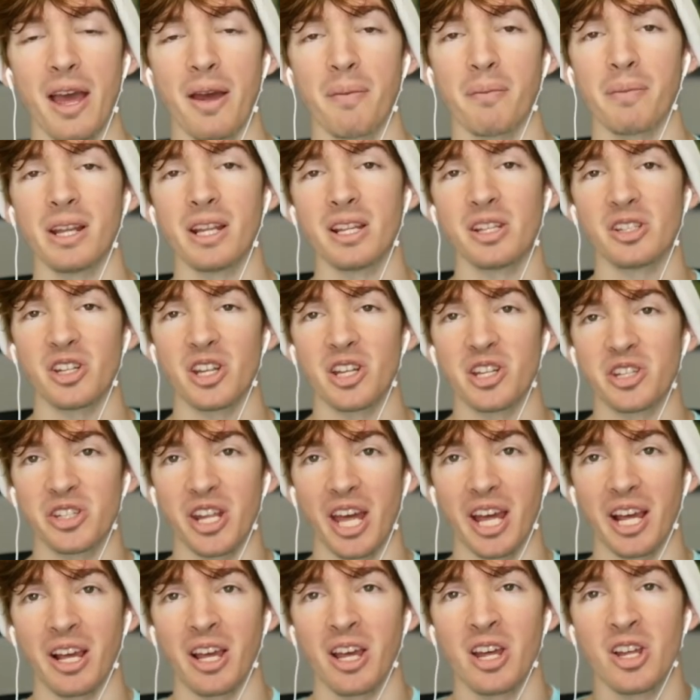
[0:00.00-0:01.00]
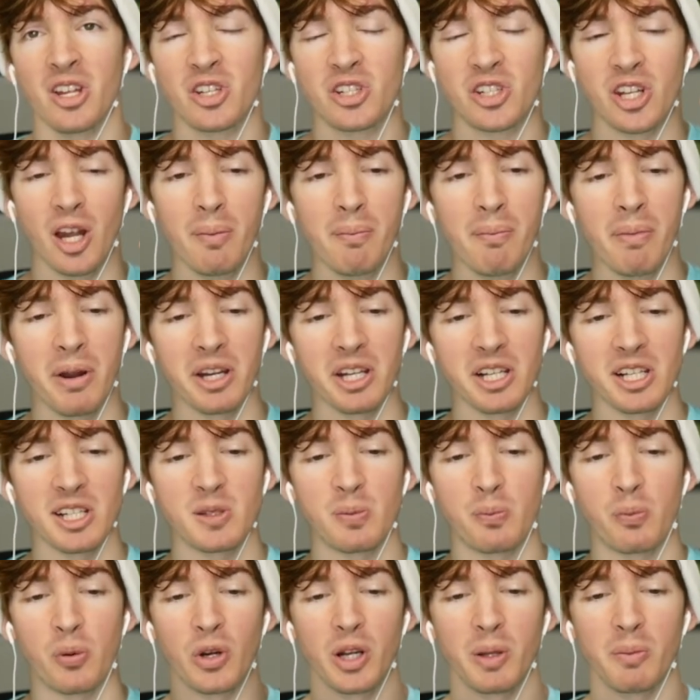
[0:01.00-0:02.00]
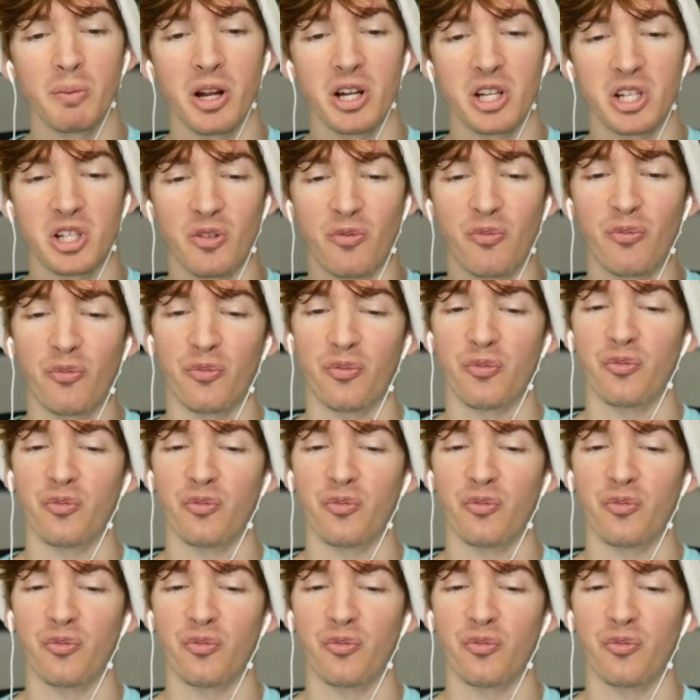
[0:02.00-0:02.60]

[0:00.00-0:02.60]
that means is, like, somebody's pretty much